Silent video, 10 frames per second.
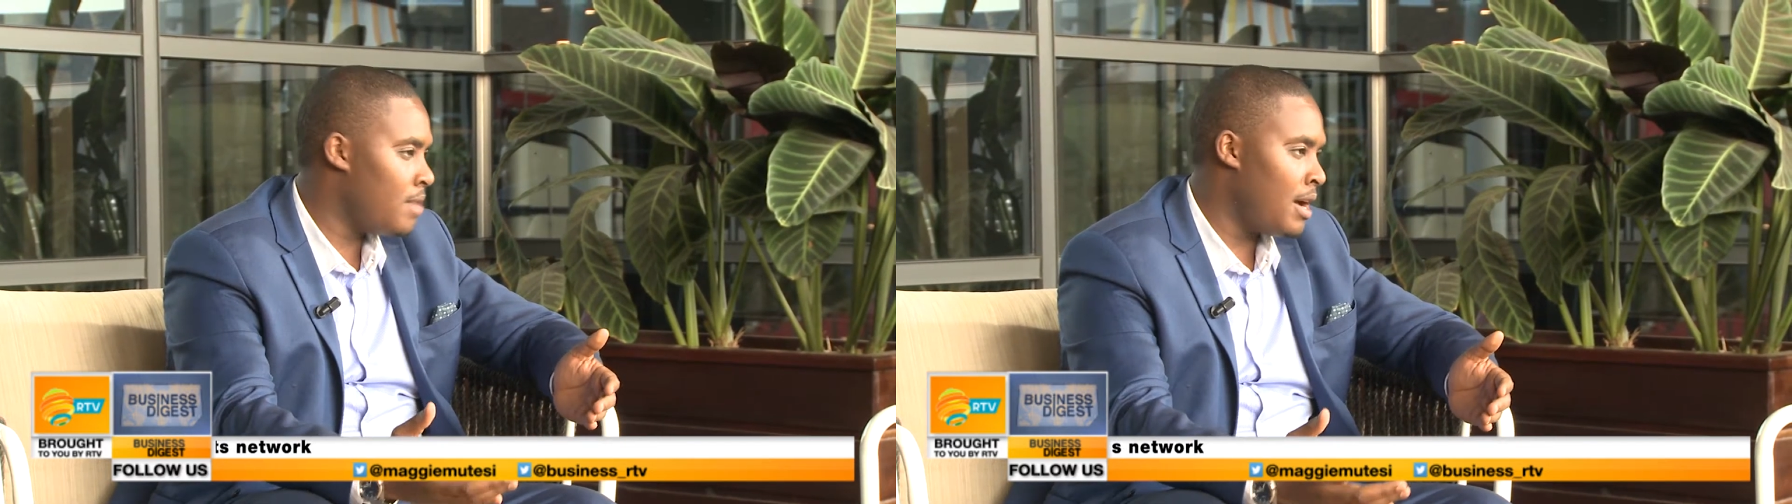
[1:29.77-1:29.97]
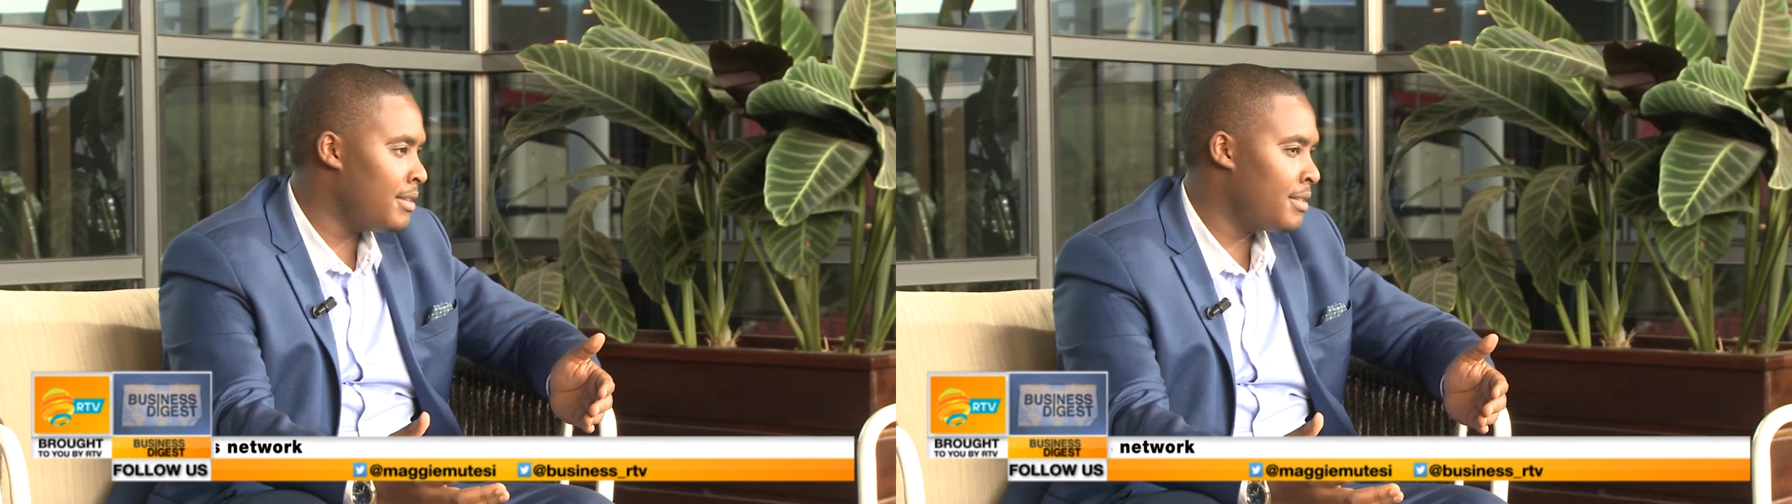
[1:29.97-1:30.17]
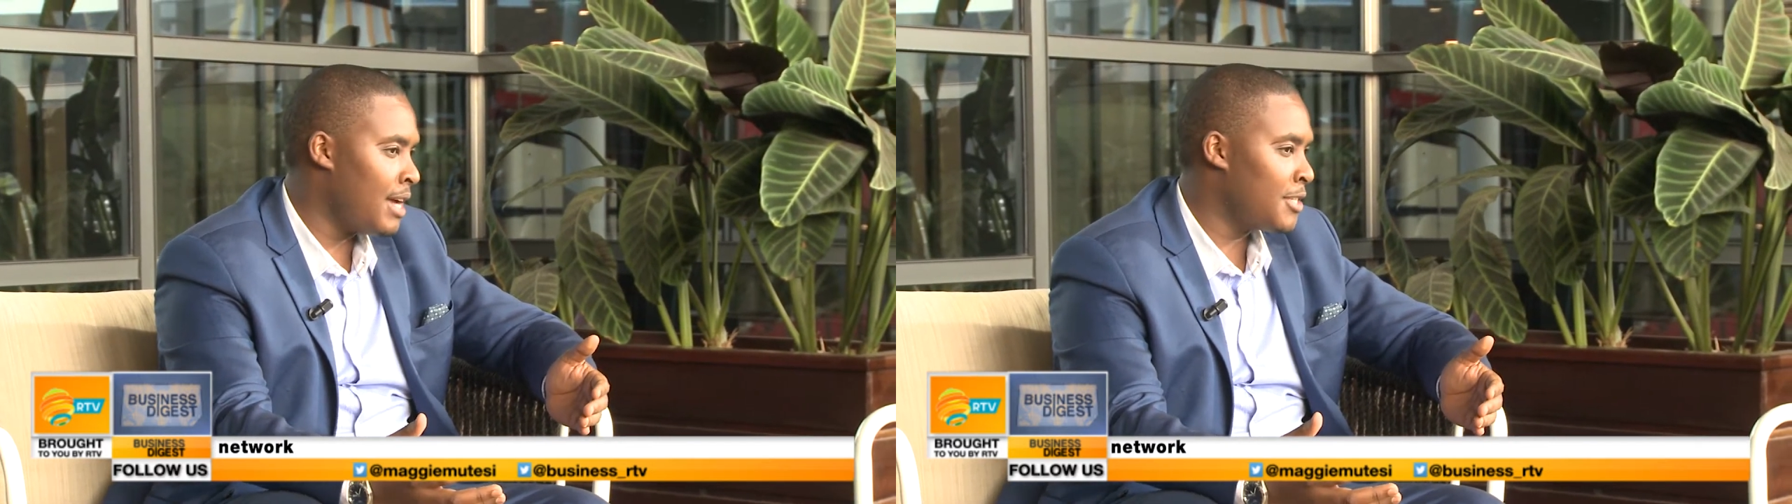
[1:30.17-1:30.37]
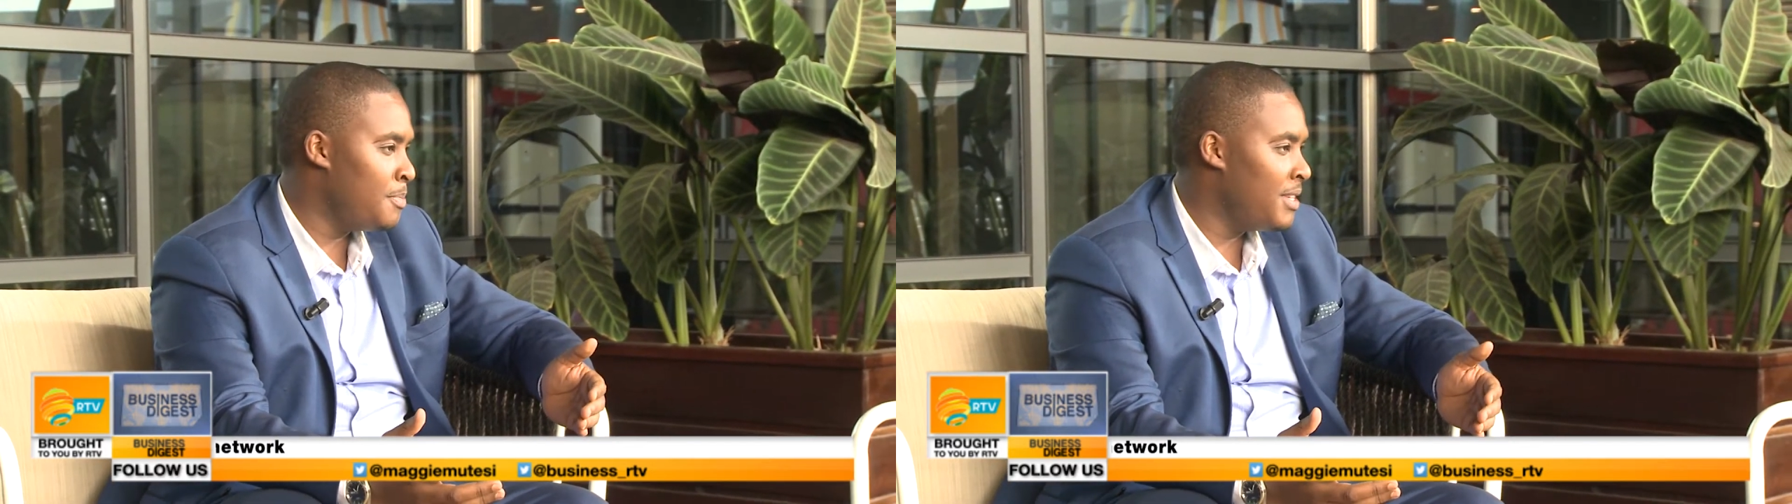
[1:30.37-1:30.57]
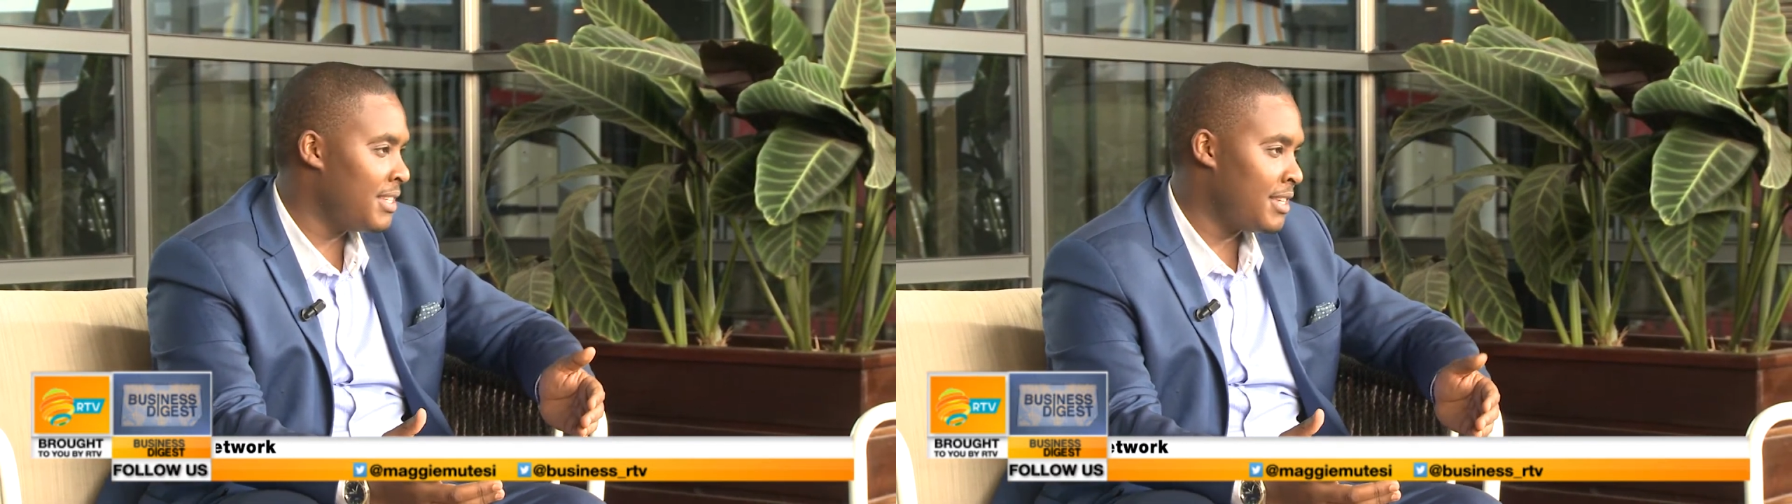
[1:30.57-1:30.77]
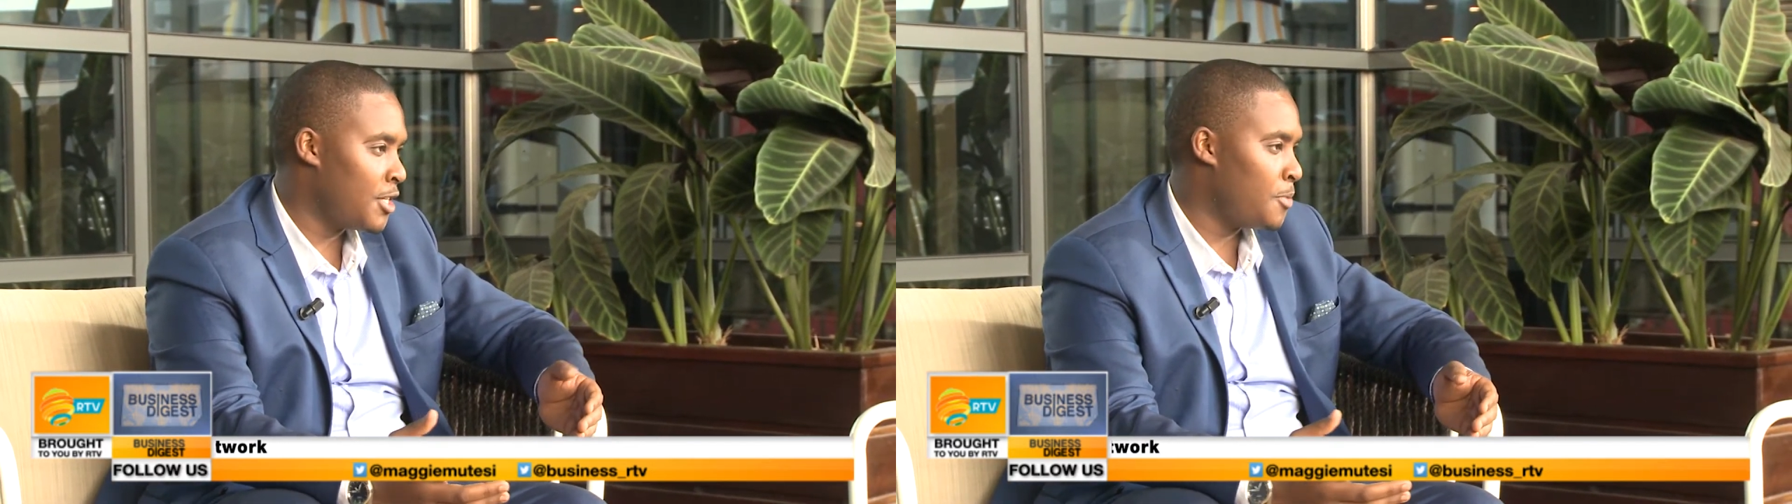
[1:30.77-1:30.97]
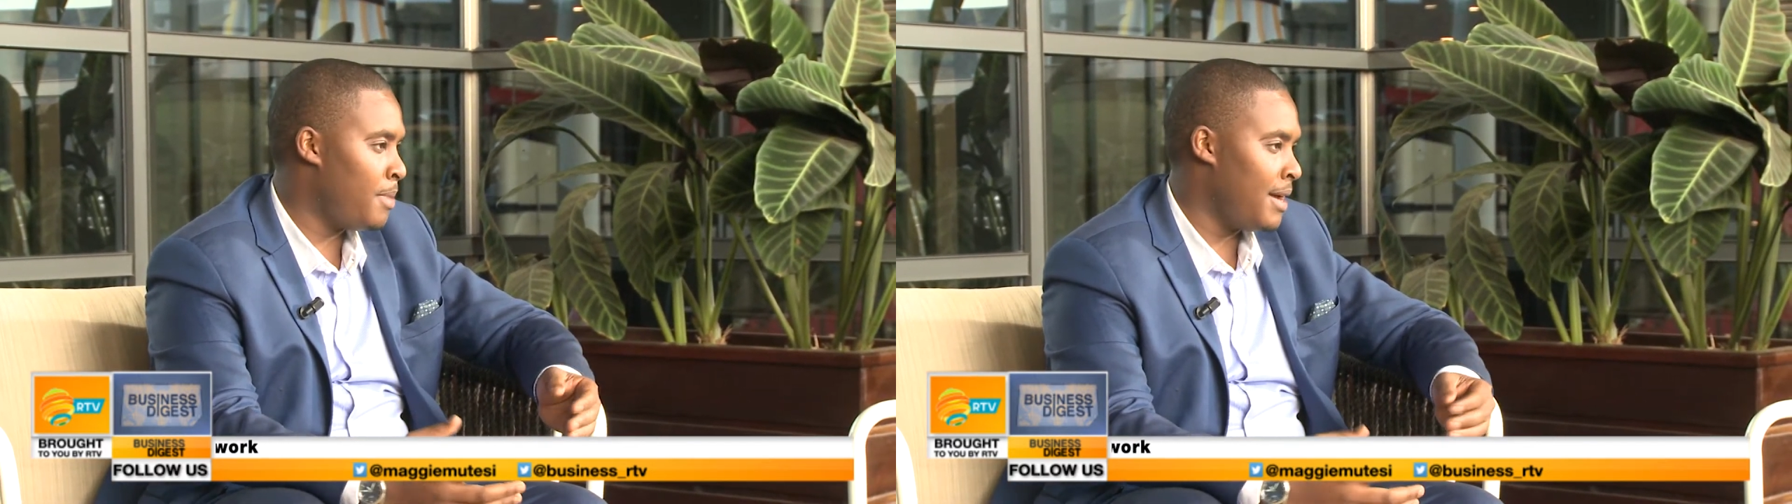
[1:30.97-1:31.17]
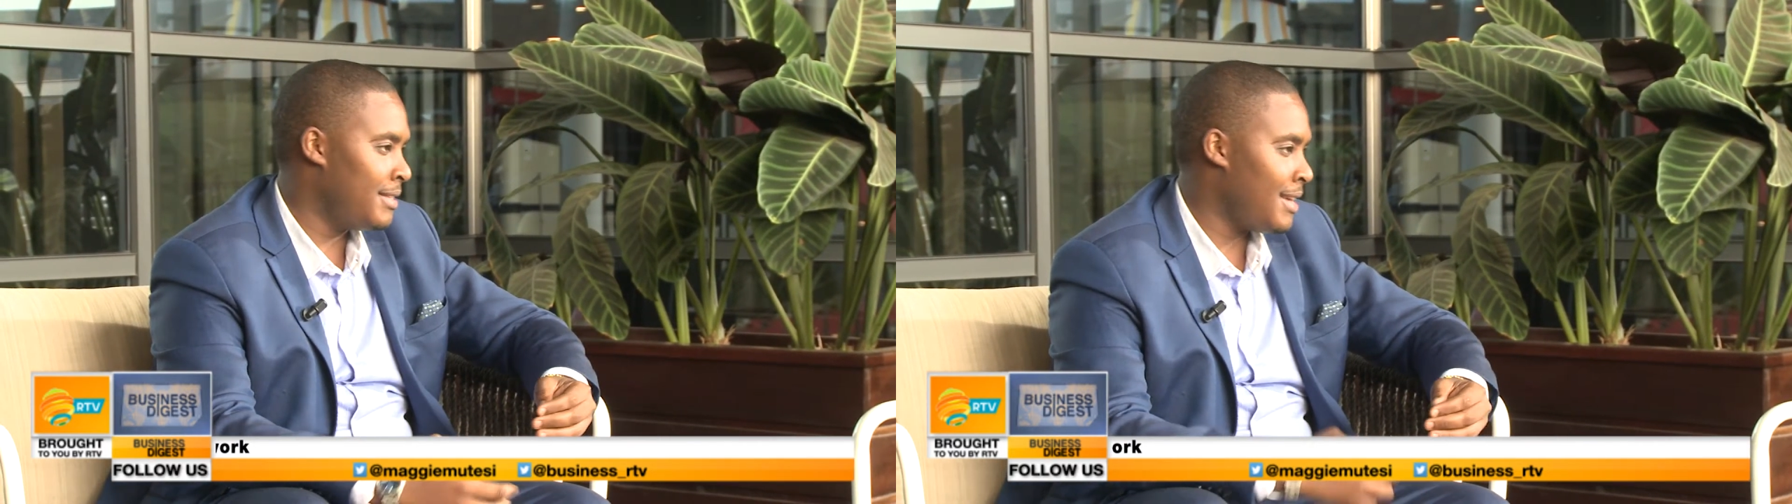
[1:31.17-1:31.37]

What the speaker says: business expands,